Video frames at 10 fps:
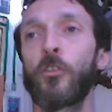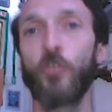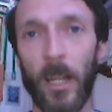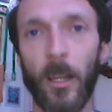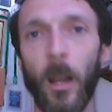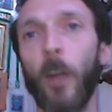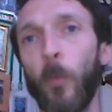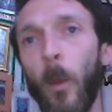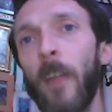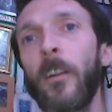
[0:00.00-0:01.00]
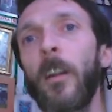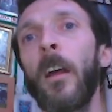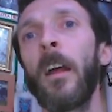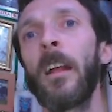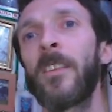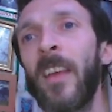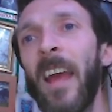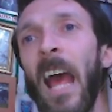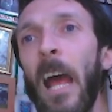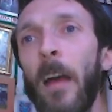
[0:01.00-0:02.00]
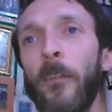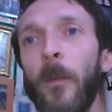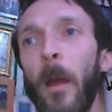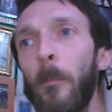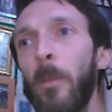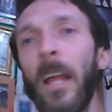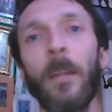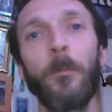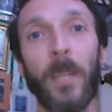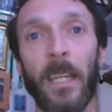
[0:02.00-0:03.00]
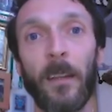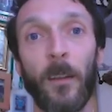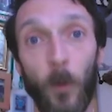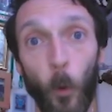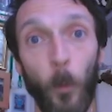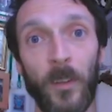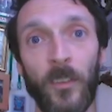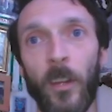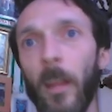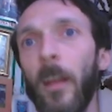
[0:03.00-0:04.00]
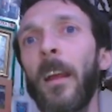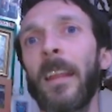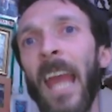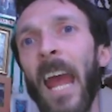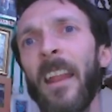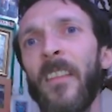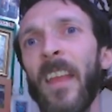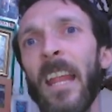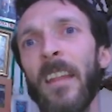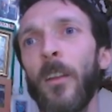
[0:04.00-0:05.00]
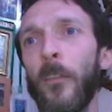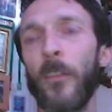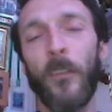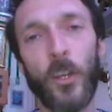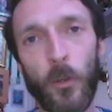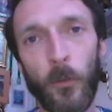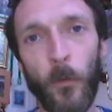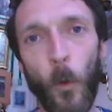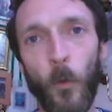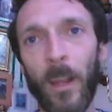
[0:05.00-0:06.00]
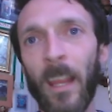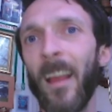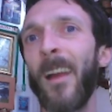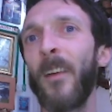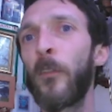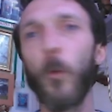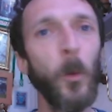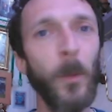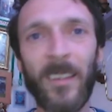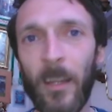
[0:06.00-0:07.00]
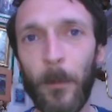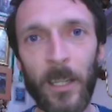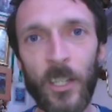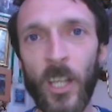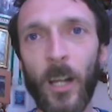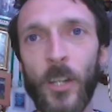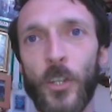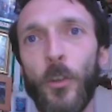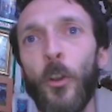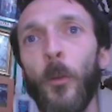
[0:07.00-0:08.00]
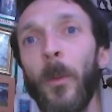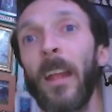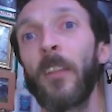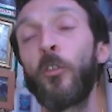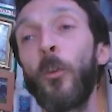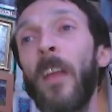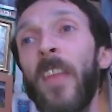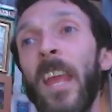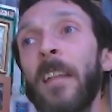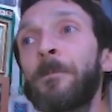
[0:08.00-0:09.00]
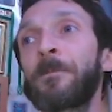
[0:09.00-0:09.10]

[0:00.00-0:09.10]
trade cards, whatever, to have plan B open to you. Can I then, if the fixtures fall right, throw a wee team into Challenger Europe? Do I then